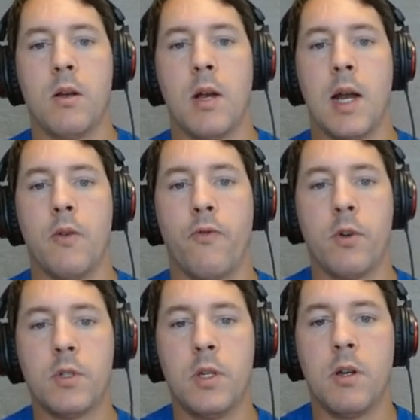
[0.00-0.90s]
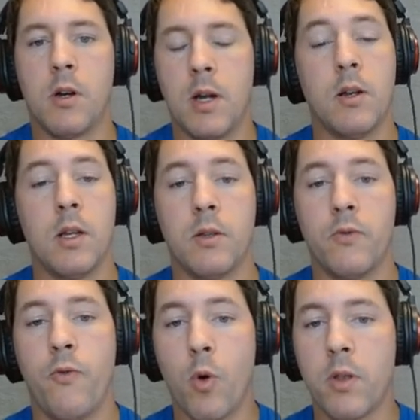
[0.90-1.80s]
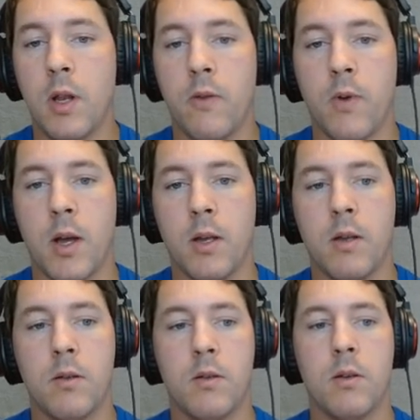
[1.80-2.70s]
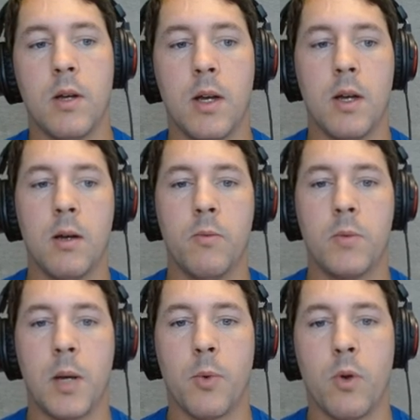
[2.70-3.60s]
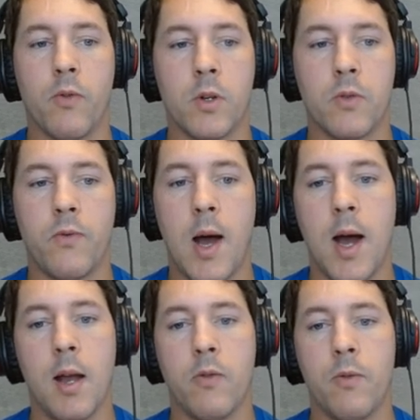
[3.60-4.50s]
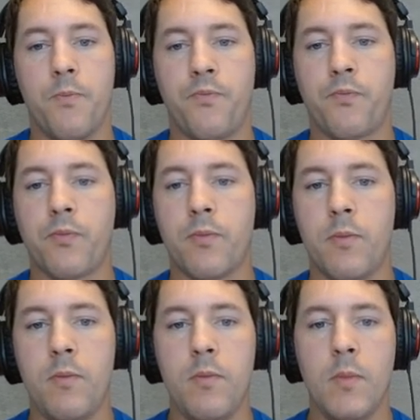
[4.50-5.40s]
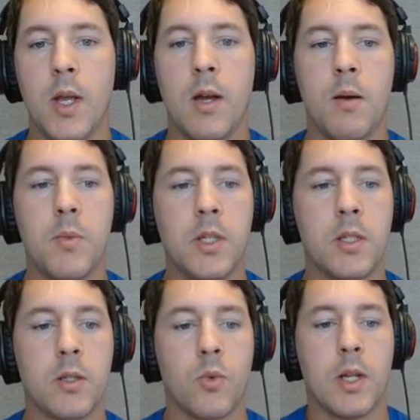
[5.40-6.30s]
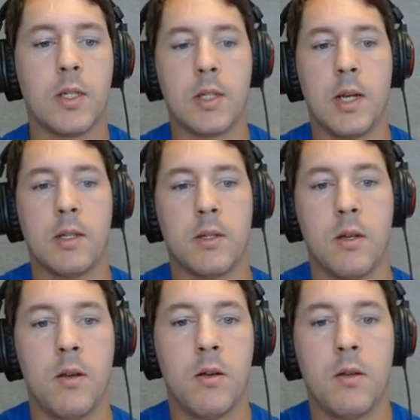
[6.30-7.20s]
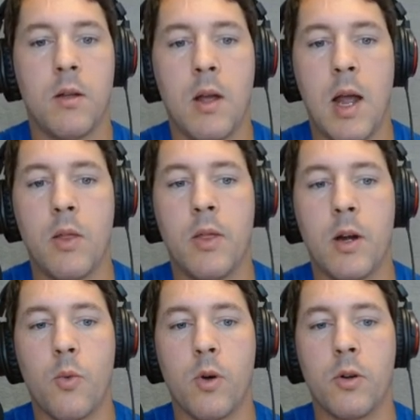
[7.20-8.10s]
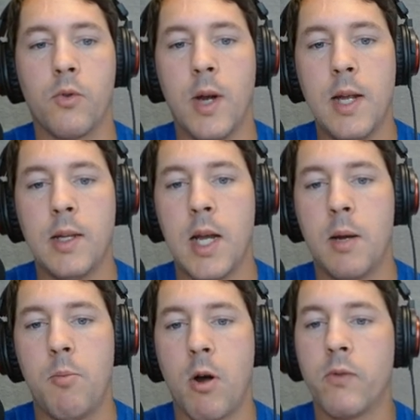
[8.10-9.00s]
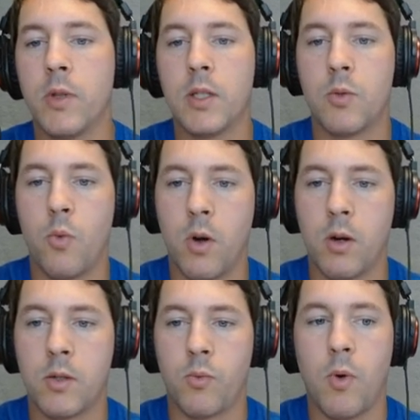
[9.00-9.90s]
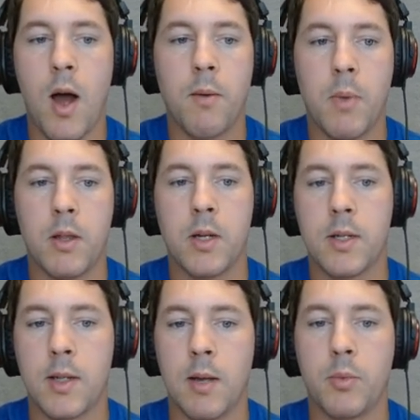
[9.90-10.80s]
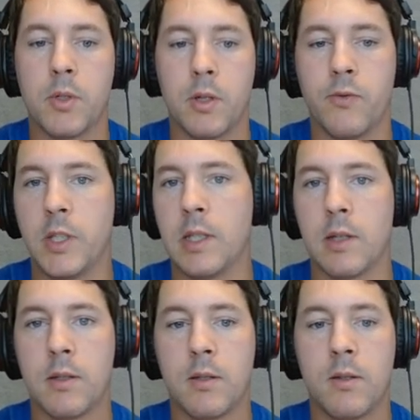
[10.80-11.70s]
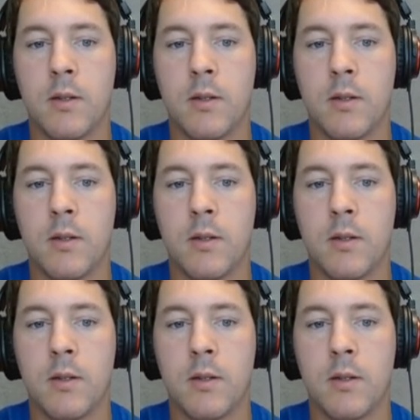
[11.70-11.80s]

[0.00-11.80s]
And in 4th Nephi, chapter 1, verse 5, this is what it says: "And there were great and marvelous works wrought by the disciples of Jesus,